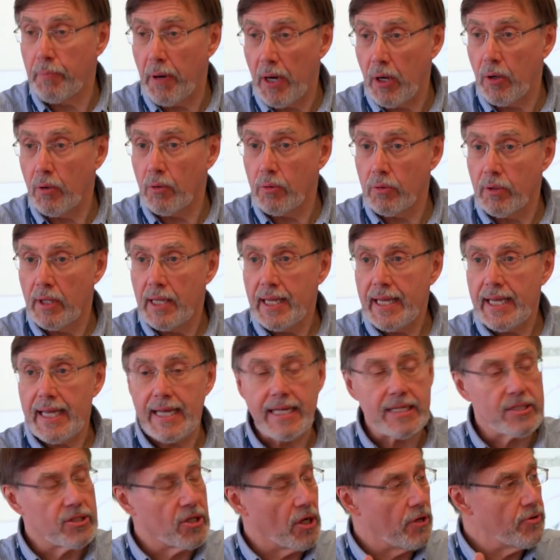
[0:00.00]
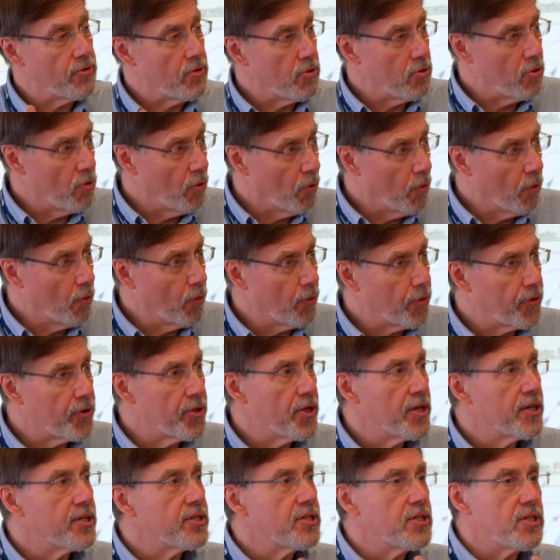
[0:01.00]
Pole. It's a North
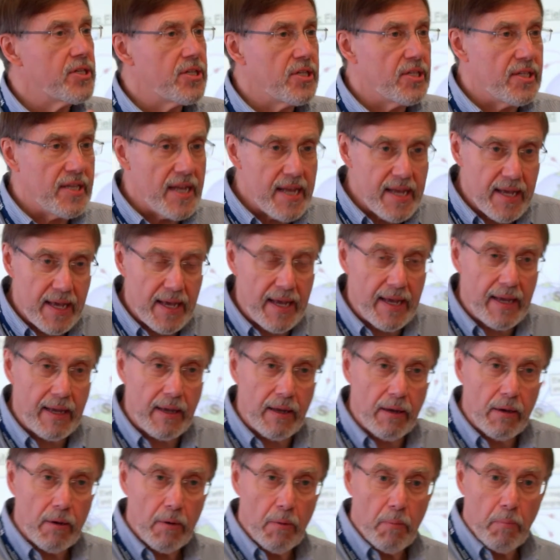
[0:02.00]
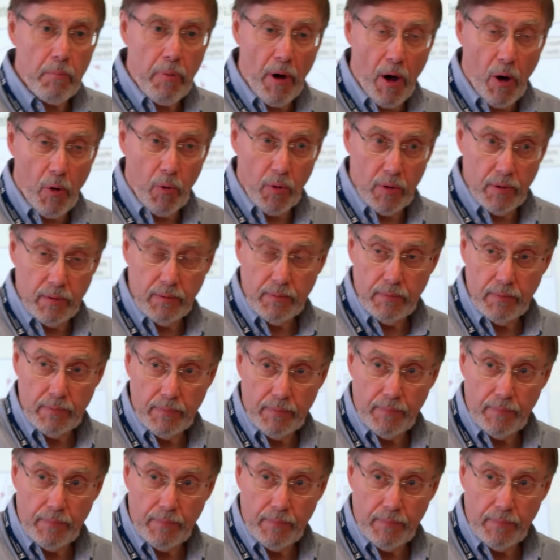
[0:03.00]
Seeking Pole